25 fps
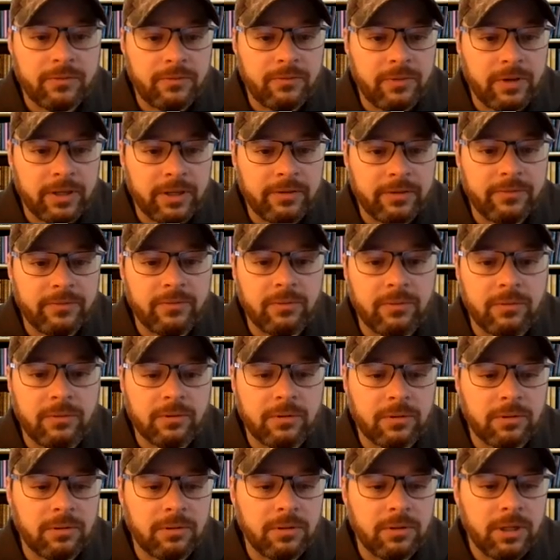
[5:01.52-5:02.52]
fight
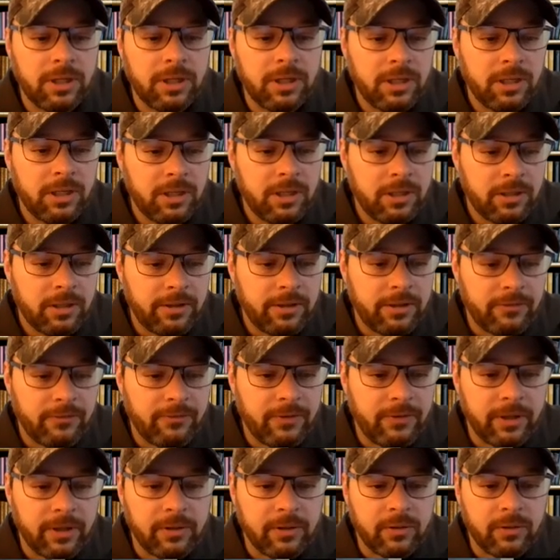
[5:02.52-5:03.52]
for their
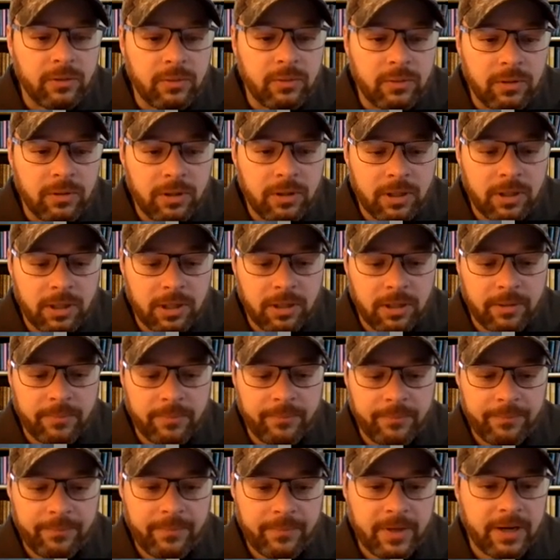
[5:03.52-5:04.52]
fellow
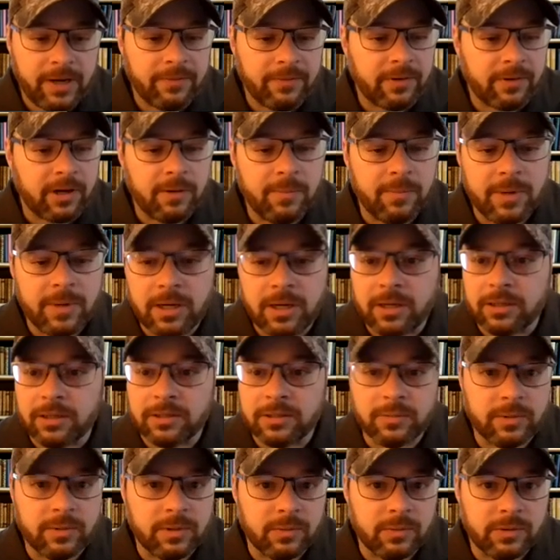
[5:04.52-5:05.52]
African Americans.
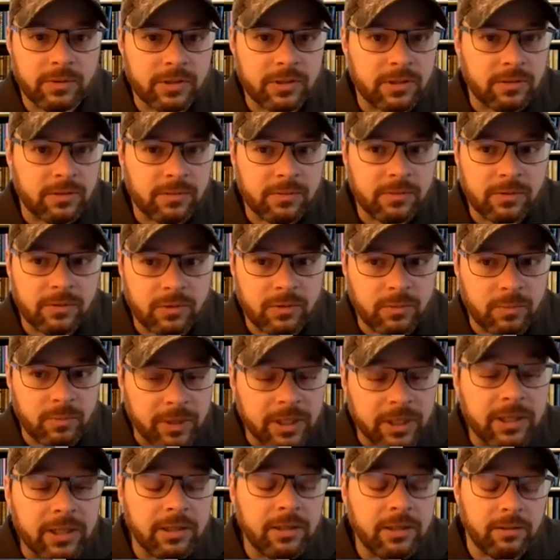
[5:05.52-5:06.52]
I mean, it was a
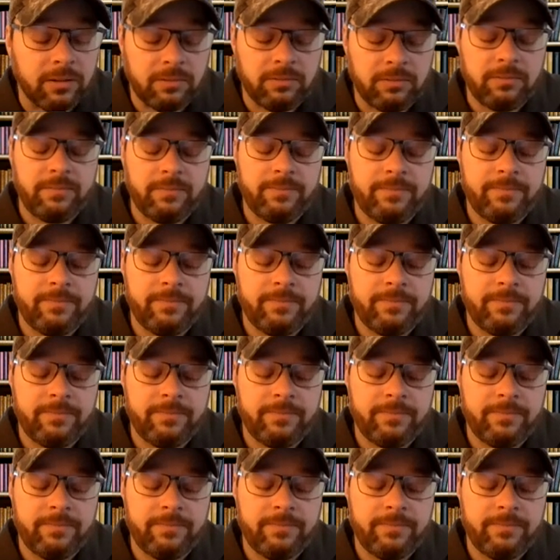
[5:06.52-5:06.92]
big deal.